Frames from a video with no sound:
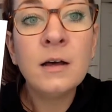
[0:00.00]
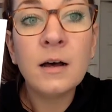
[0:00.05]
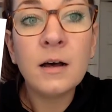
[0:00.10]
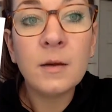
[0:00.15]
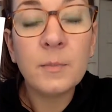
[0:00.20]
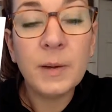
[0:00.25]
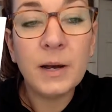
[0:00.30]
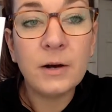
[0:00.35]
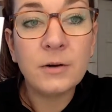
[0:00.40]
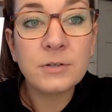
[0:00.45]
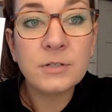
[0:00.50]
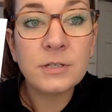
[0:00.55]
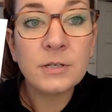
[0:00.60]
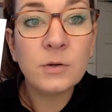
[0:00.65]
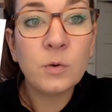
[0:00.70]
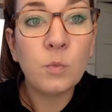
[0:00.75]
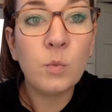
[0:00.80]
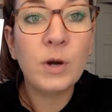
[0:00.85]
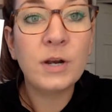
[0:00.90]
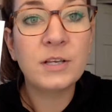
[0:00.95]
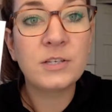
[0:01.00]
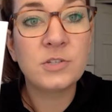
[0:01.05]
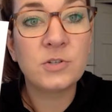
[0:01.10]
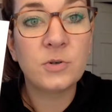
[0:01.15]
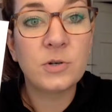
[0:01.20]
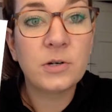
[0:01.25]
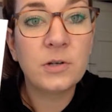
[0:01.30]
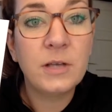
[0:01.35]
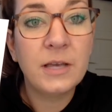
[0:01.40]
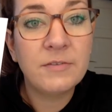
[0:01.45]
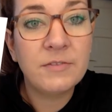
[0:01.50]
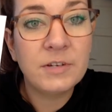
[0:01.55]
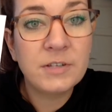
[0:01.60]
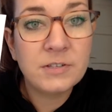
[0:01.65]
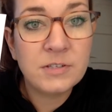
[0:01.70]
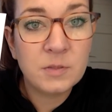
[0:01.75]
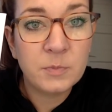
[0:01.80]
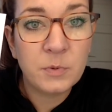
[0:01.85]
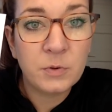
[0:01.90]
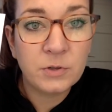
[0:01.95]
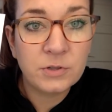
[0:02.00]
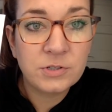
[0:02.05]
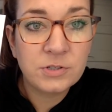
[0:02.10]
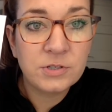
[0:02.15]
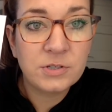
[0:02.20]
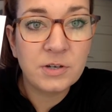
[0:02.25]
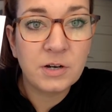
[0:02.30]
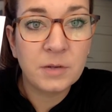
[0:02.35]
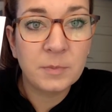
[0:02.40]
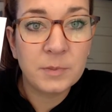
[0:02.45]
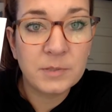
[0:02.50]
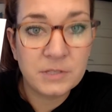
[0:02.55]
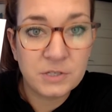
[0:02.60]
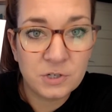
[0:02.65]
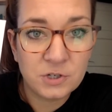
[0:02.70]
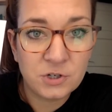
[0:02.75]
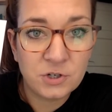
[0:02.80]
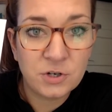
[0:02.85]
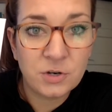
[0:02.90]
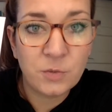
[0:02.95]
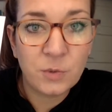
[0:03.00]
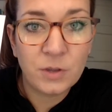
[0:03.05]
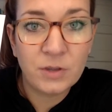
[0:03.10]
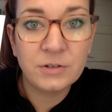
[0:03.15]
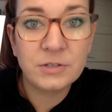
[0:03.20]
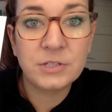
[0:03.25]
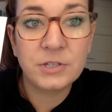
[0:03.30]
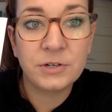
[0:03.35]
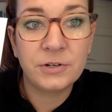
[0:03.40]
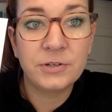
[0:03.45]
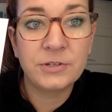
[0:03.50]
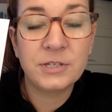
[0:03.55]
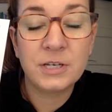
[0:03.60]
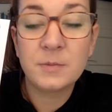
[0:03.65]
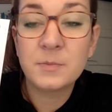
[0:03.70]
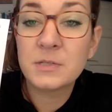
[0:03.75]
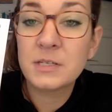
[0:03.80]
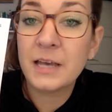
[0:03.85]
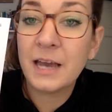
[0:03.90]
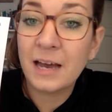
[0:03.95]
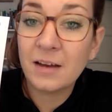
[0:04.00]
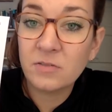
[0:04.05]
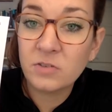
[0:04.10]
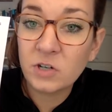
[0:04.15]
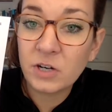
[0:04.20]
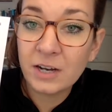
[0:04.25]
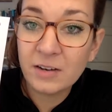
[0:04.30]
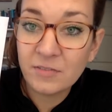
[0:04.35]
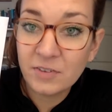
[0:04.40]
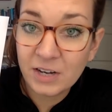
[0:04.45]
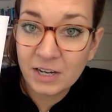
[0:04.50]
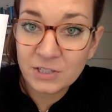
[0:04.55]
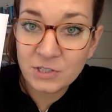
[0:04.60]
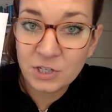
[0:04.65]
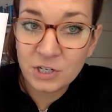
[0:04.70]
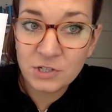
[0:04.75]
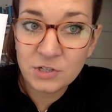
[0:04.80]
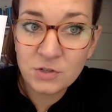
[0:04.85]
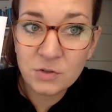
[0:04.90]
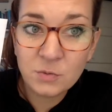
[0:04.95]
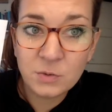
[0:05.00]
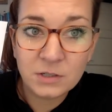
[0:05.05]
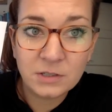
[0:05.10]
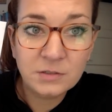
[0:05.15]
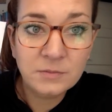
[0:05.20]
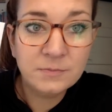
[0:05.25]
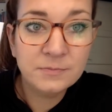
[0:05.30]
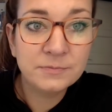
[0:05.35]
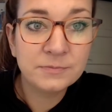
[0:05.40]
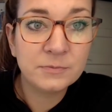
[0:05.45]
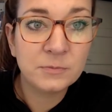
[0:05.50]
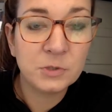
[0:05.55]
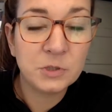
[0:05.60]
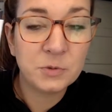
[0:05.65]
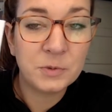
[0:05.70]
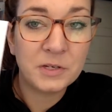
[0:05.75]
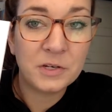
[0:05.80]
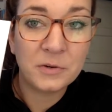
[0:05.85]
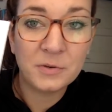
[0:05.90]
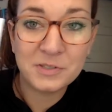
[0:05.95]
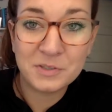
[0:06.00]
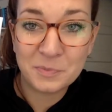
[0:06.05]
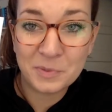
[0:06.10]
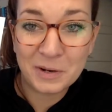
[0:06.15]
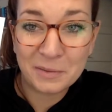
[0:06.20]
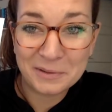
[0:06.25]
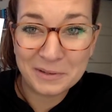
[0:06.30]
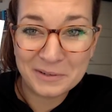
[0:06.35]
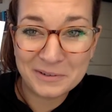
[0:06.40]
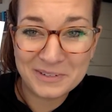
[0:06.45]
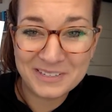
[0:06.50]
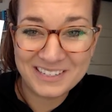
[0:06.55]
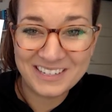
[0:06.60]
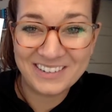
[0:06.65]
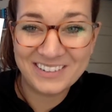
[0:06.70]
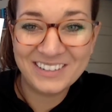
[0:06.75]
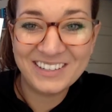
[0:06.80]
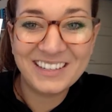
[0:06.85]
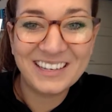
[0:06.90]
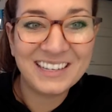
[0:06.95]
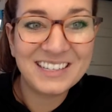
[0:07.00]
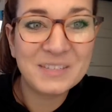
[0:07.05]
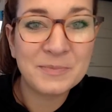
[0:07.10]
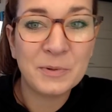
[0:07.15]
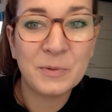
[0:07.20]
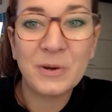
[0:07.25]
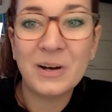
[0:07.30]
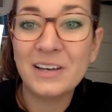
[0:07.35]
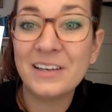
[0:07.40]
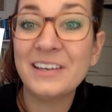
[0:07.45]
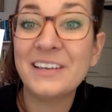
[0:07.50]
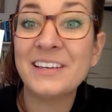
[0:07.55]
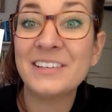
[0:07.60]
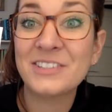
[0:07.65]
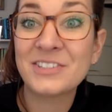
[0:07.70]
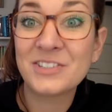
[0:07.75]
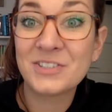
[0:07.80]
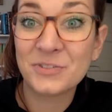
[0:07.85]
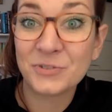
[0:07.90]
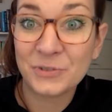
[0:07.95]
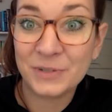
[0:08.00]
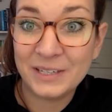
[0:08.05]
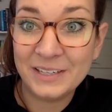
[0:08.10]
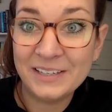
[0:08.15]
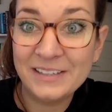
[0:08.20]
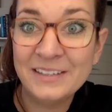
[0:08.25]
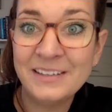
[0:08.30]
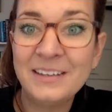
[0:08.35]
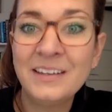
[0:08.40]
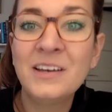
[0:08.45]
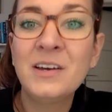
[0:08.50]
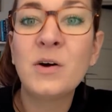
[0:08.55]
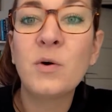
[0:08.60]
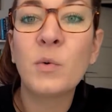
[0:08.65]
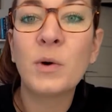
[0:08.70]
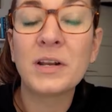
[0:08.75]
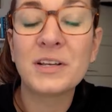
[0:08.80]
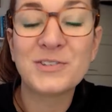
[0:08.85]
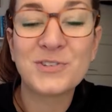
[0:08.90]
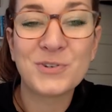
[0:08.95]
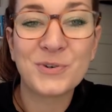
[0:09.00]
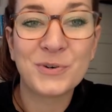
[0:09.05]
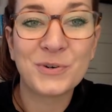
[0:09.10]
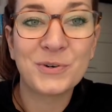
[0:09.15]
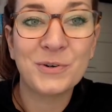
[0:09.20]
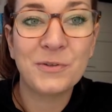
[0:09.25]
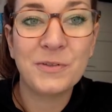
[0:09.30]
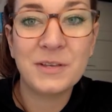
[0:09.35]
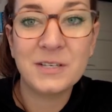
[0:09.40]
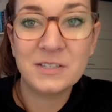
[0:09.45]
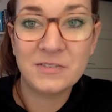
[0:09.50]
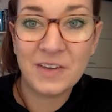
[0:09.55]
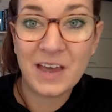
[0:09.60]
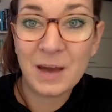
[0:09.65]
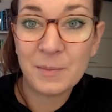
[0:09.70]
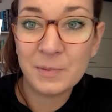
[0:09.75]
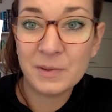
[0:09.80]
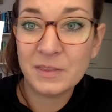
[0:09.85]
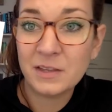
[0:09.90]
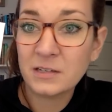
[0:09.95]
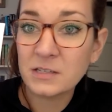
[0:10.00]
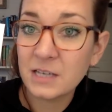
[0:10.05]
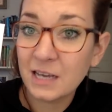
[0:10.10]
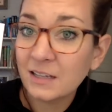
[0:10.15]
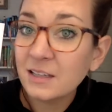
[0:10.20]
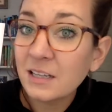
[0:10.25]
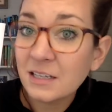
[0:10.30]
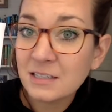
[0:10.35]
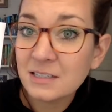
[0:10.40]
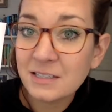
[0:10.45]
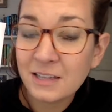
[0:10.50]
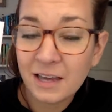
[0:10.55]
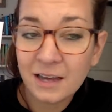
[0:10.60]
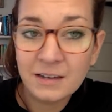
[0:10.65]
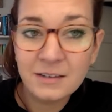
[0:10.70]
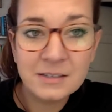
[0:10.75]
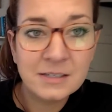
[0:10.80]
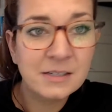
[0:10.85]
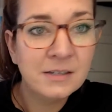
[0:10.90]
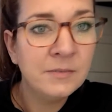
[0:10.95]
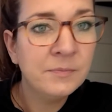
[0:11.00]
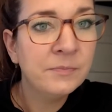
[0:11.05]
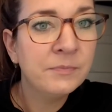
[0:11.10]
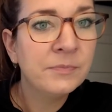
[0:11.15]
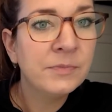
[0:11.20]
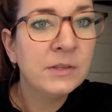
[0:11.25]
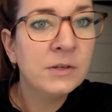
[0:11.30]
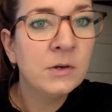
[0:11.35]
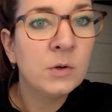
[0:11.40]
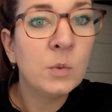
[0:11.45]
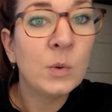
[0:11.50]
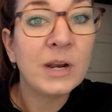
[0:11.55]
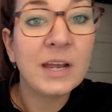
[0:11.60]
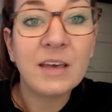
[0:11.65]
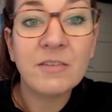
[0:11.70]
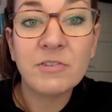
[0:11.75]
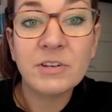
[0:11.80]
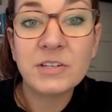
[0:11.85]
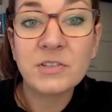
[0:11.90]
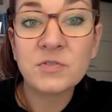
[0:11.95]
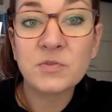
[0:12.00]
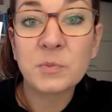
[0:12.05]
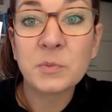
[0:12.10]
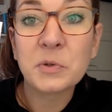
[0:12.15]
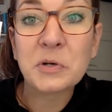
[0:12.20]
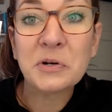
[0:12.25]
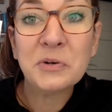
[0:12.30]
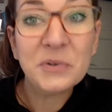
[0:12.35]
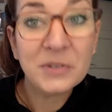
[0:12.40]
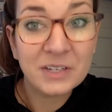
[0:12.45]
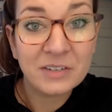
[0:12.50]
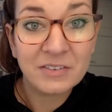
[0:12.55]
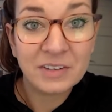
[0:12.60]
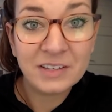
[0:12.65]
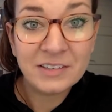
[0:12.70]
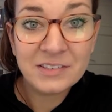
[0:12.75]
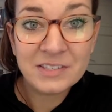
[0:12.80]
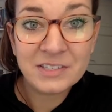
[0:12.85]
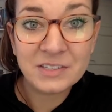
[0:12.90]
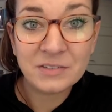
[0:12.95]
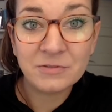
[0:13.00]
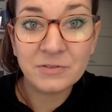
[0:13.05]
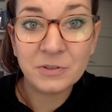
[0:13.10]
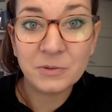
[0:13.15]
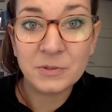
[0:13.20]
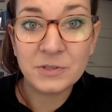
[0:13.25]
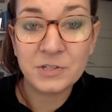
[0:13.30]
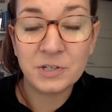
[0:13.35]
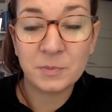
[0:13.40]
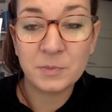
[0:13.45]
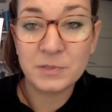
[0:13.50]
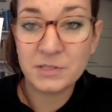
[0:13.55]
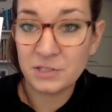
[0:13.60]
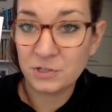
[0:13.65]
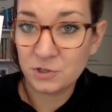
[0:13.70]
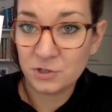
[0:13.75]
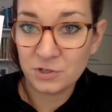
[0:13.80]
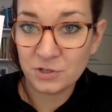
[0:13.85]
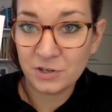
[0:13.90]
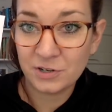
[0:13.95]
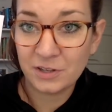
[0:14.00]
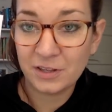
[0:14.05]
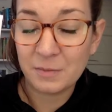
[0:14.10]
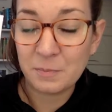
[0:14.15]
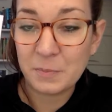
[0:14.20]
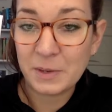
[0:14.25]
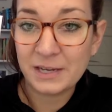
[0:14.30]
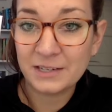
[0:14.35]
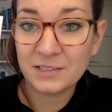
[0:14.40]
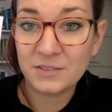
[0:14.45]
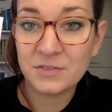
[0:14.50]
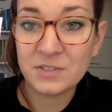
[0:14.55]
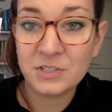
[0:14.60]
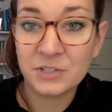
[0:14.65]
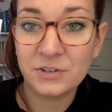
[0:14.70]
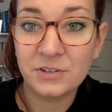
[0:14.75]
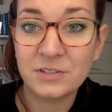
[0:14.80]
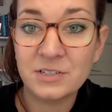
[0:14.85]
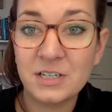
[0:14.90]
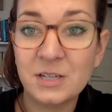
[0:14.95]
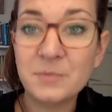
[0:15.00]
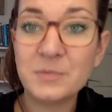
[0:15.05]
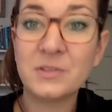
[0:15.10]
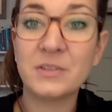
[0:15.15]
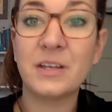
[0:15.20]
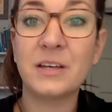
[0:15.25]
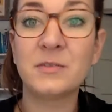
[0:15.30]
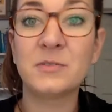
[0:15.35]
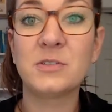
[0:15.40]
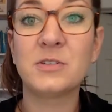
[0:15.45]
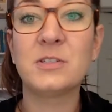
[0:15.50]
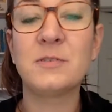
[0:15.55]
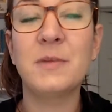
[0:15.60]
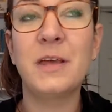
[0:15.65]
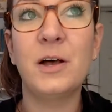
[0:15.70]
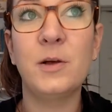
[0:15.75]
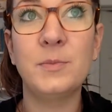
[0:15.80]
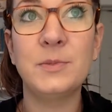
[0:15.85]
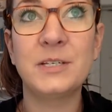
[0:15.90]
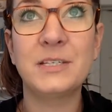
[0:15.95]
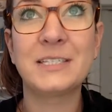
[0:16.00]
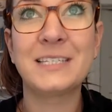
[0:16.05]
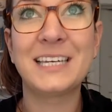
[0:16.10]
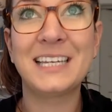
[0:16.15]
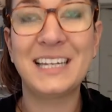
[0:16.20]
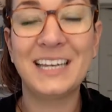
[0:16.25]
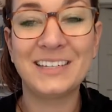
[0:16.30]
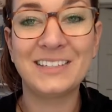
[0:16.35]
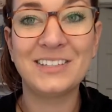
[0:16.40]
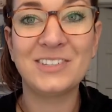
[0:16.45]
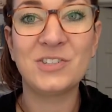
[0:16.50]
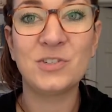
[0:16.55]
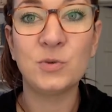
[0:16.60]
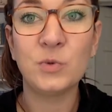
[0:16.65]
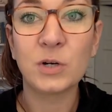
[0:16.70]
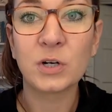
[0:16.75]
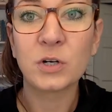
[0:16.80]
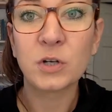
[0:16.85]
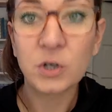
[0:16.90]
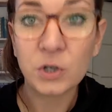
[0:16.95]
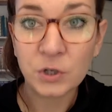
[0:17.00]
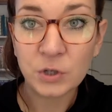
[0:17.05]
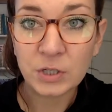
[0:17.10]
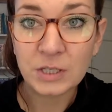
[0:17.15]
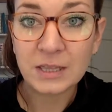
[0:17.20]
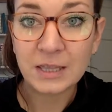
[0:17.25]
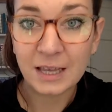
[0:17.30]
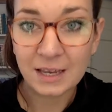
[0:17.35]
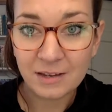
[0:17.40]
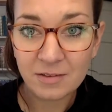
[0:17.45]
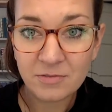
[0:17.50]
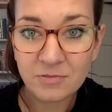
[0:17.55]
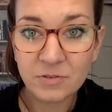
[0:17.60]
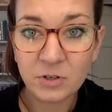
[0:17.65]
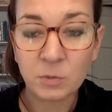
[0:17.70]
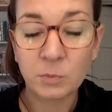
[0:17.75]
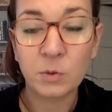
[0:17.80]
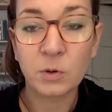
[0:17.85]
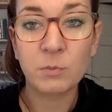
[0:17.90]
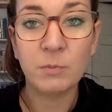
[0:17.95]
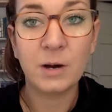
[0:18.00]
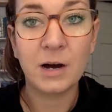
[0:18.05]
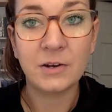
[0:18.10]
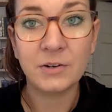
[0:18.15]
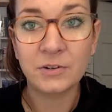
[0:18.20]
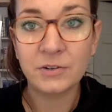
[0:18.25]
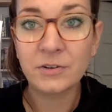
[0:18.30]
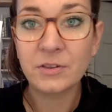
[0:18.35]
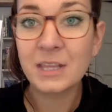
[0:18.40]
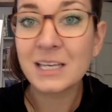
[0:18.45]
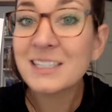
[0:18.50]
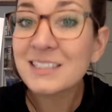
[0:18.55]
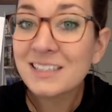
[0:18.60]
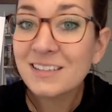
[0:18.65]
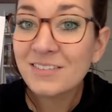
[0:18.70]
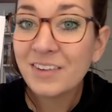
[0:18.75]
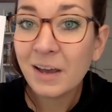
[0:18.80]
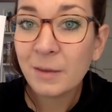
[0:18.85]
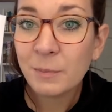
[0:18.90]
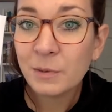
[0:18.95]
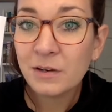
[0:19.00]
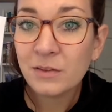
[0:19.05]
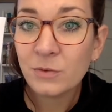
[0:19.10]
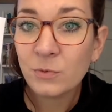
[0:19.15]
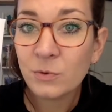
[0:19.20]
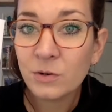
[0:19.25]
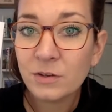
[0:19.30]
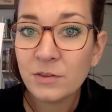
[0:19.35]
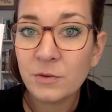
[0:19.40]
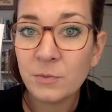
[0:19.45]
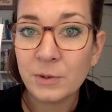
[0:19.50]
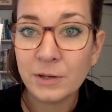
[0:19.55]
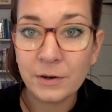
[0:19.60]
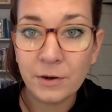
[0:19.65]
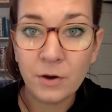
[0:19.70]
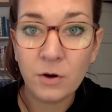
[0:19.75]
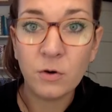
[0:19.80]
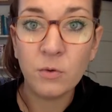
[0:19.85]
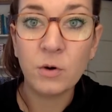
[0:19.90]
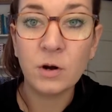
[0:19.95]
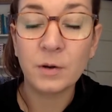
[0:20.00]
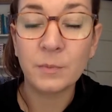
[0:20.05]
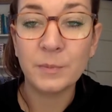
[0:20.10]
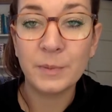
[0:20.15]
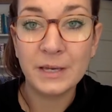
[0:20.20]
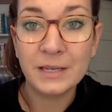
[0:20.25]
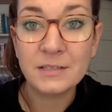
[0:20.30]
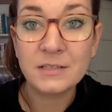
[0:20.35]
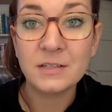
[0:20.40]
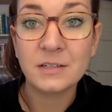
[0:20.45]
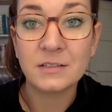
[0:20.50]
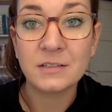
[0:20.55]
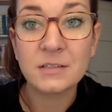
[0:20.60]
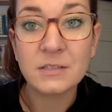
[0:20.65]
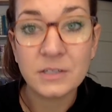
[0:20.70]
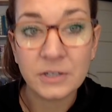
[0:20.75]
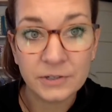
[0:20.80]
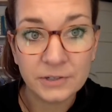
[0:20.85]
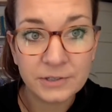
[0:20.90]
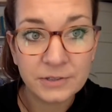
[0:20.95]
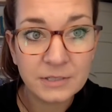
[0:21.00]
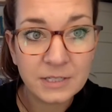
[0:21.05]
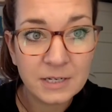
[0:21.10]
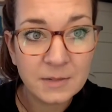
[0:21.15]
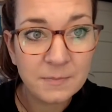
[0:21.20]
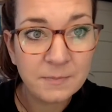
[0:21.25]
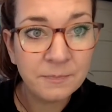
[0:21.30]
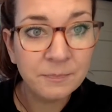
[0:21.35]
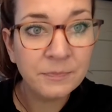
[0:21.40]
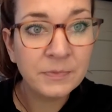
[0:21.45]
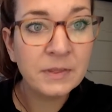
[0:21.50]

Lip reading: about what historical evidence supports our position on whether stereotypes have or have not changed the world, which we know is probably a resounding yes, but what historical things have happened that tell us that, what evidence from current events influence our position on the impact of stereotypes that helps us connect it to our current life or more modern things that have happened in the world that we know are based on stereotype,